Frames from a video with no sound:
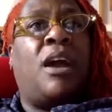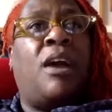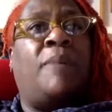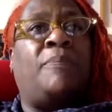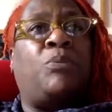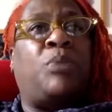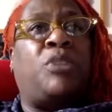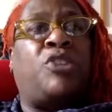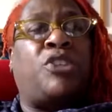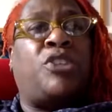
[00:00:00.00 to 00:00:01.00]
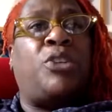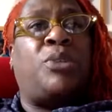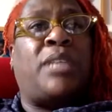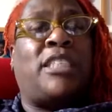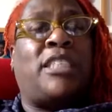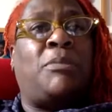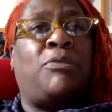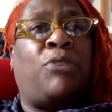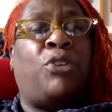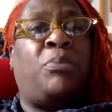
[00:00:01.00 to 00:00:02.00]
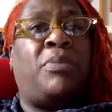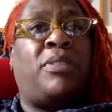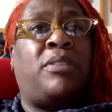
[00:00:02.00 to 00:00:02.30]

With just the New Testament volume,